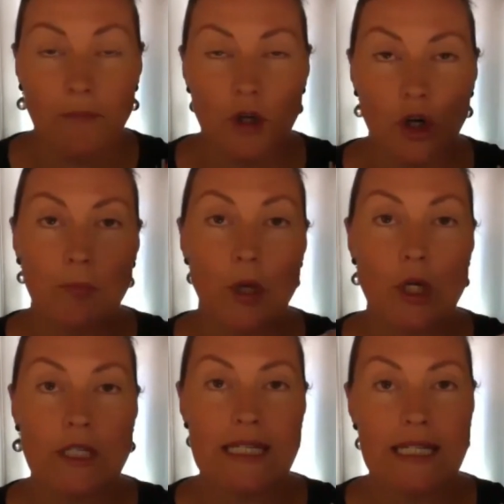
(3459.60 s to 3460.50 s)
go to
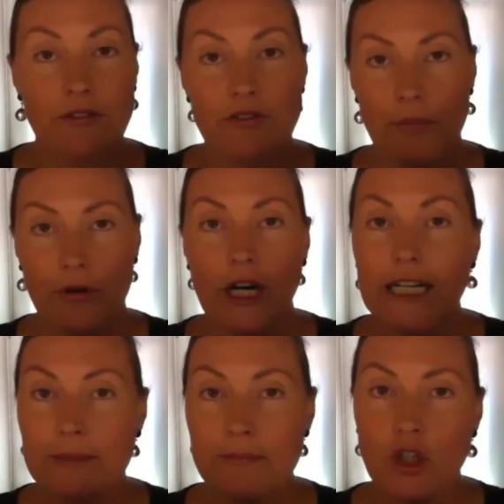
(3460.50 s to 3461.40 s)

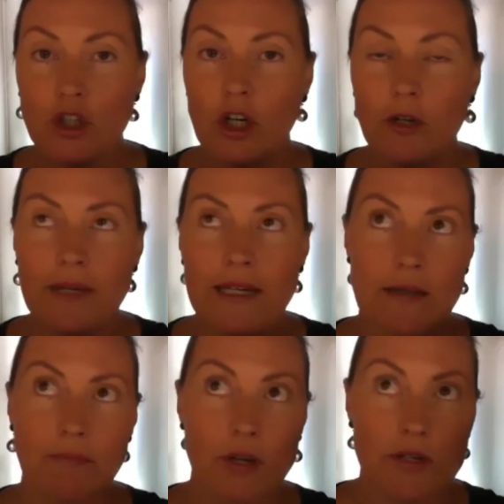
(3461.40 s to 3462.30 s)
positiveprime.com, as
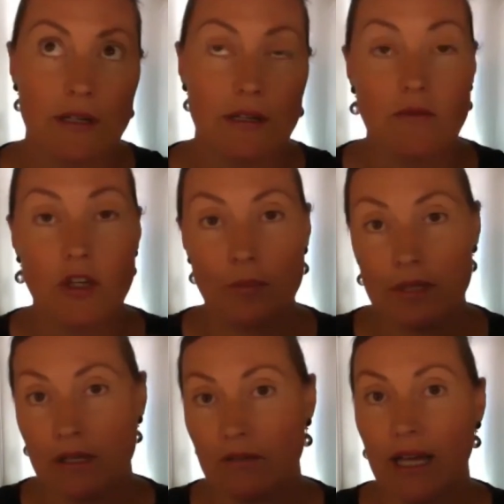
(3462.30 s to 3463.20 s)
in positive, the opposite
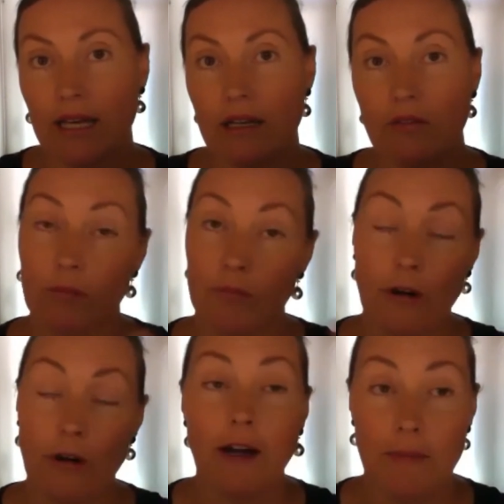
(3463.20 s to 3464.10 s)
of negative, and
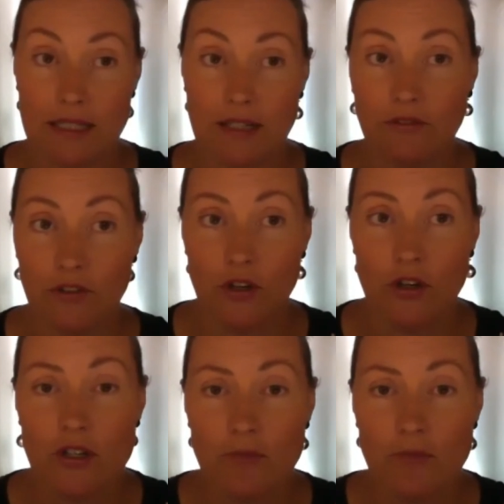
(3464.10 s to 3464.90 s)
prime as in first,